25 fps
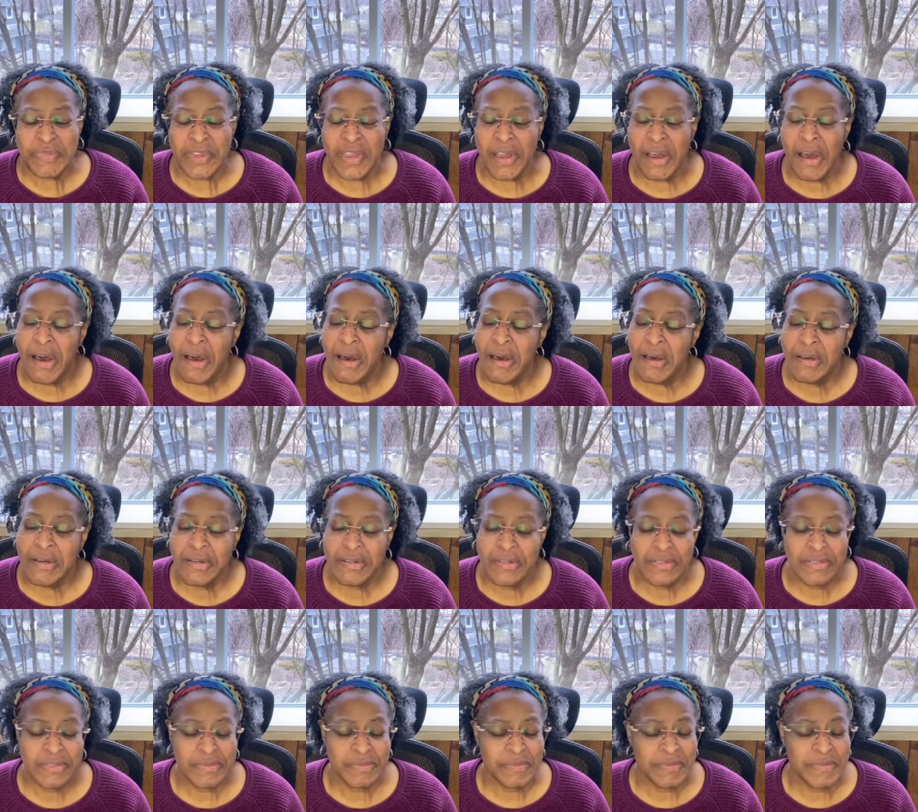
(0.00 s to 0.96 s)
Oh,
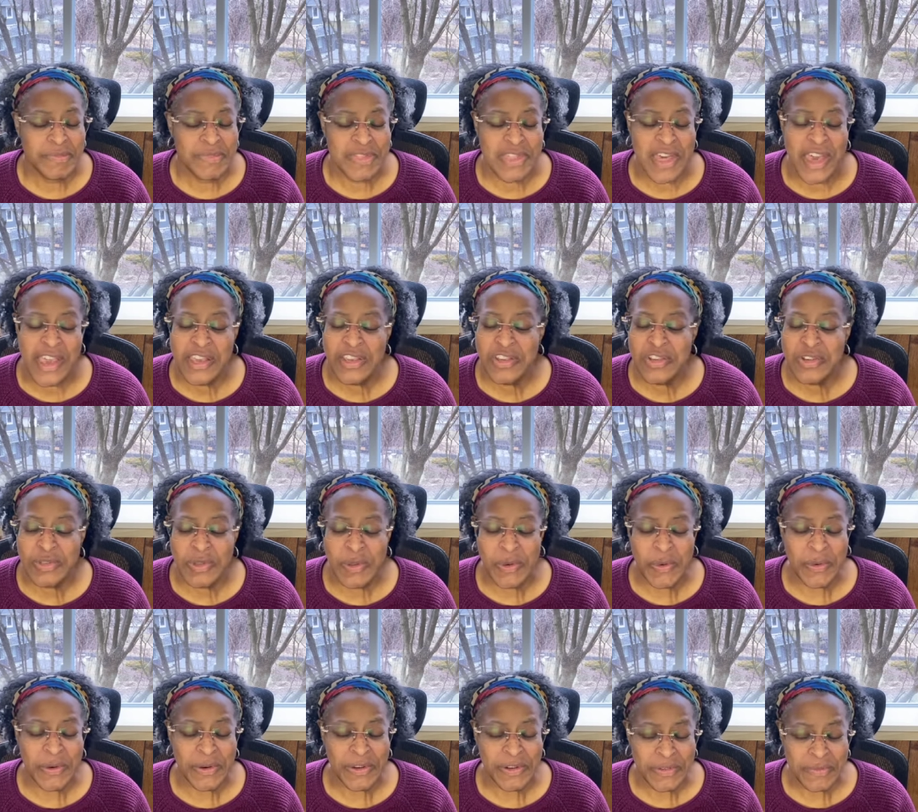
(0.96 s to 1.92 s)
thank you,
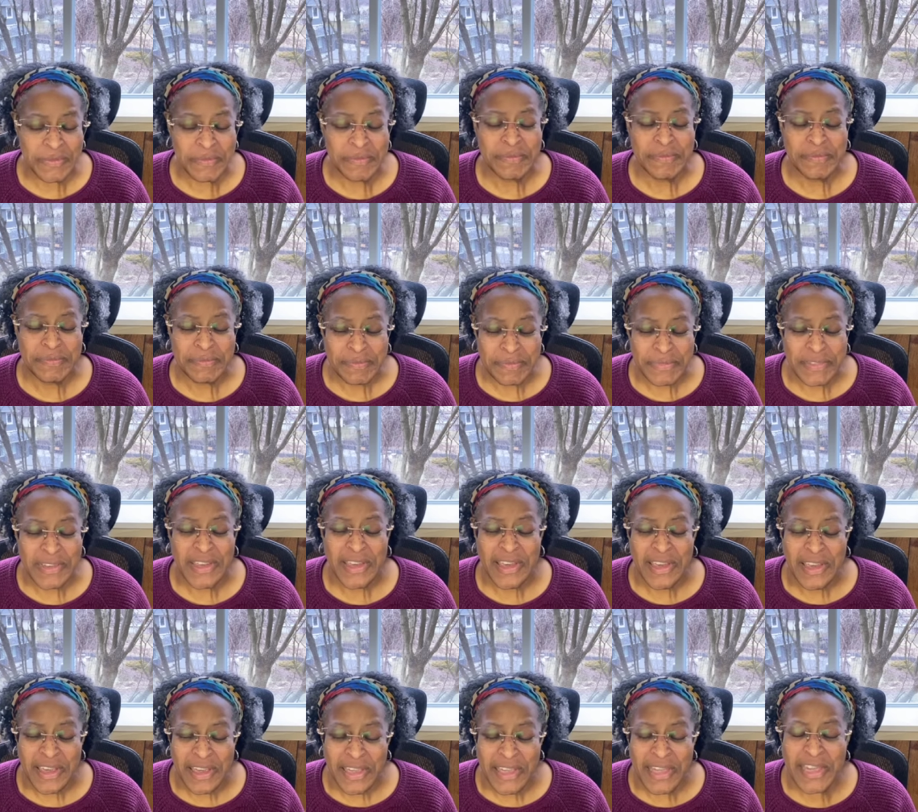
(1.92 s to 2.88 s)
Lord.
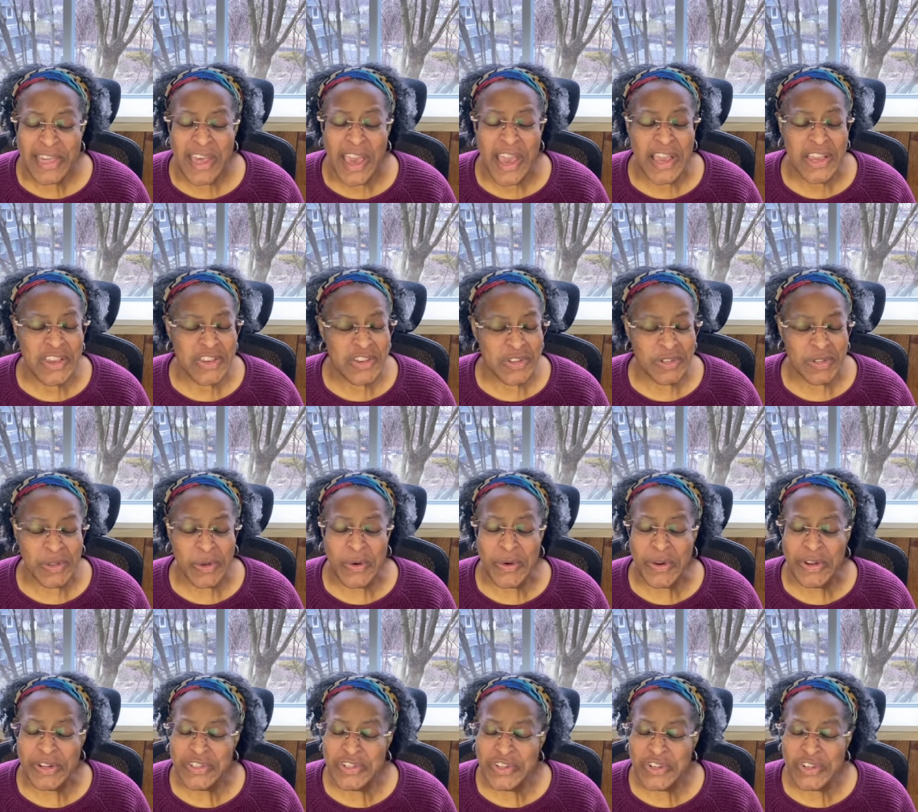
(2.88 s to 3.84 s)
Thank you,
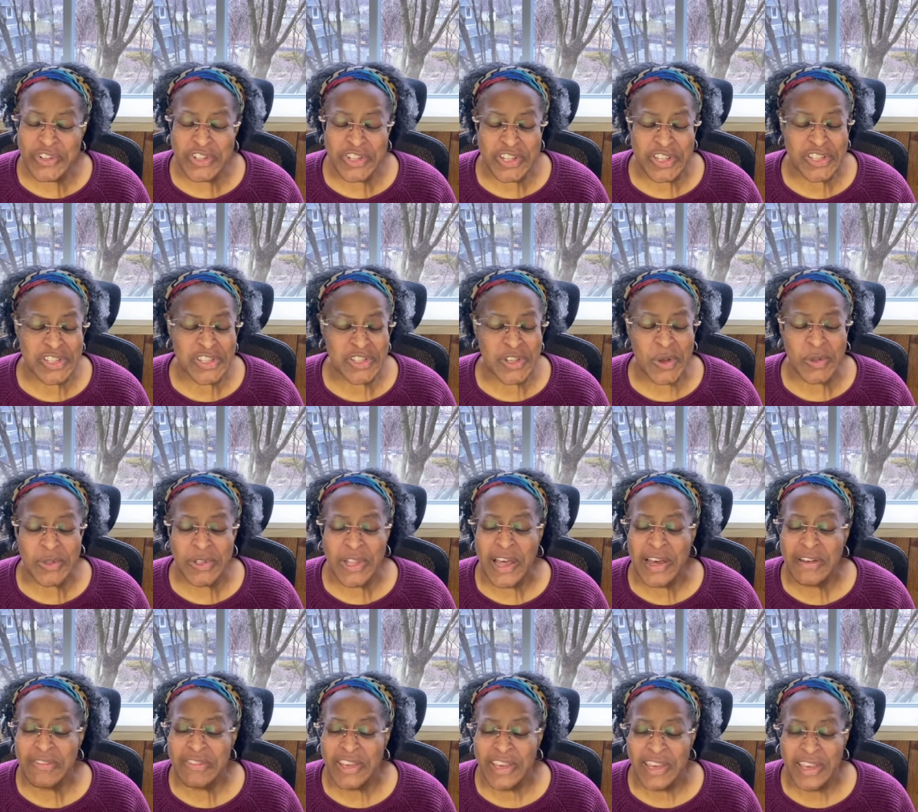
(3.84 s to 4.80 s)
Lord. You're just so
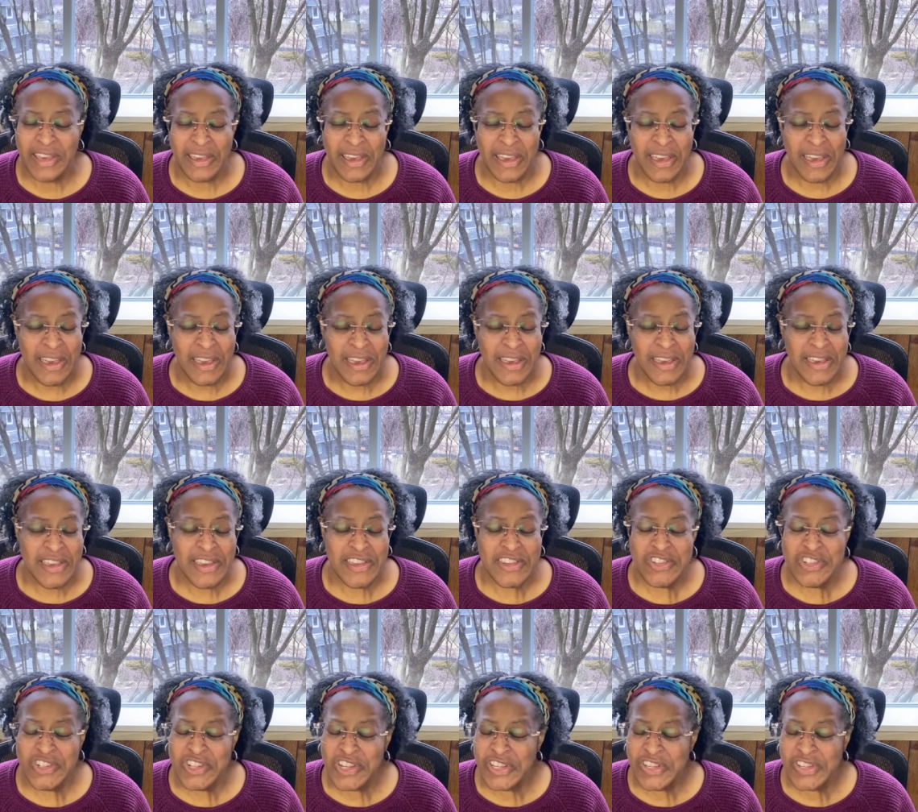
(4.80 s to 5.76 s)
loving
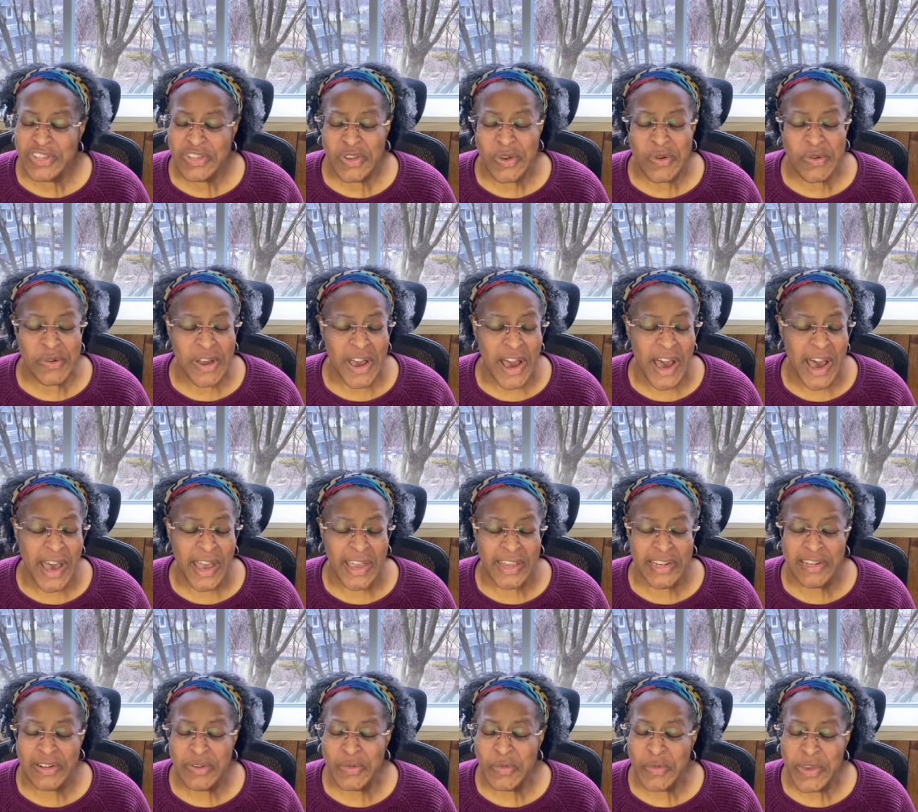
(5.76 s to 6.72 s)
and just so
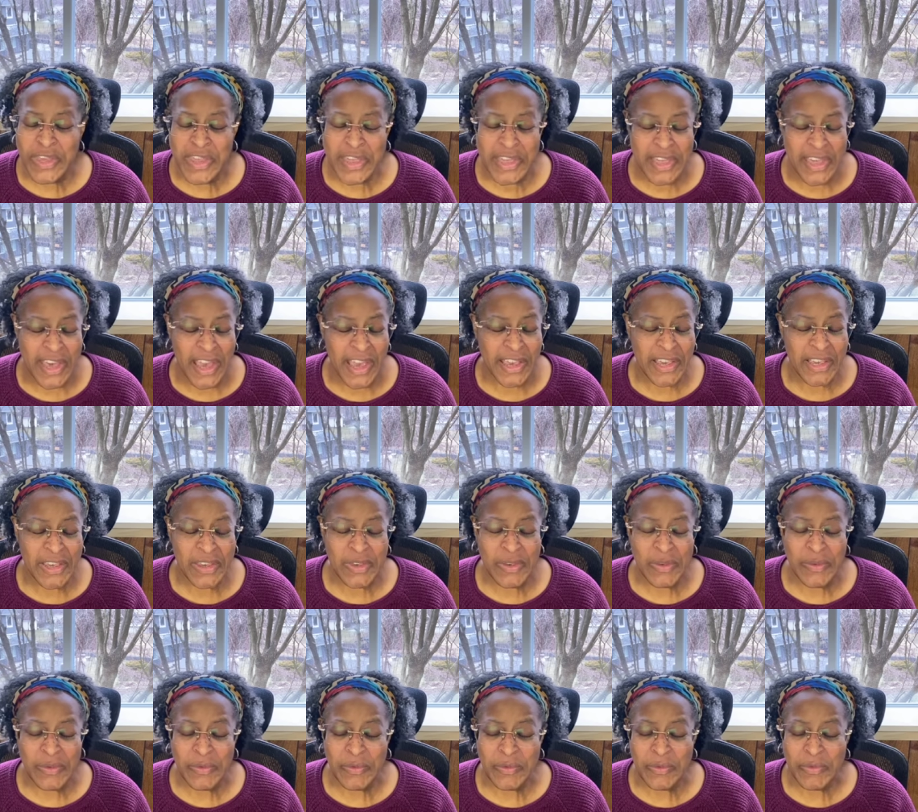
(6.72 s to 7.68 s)
kind, and we thank
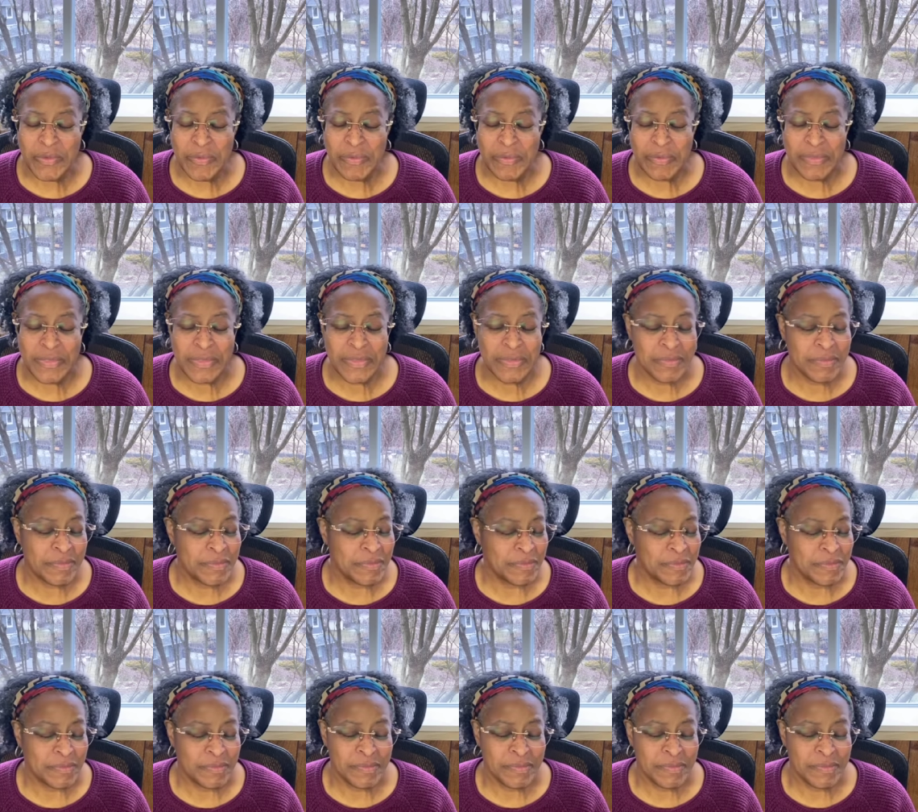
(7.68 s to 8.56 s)
you. Mm.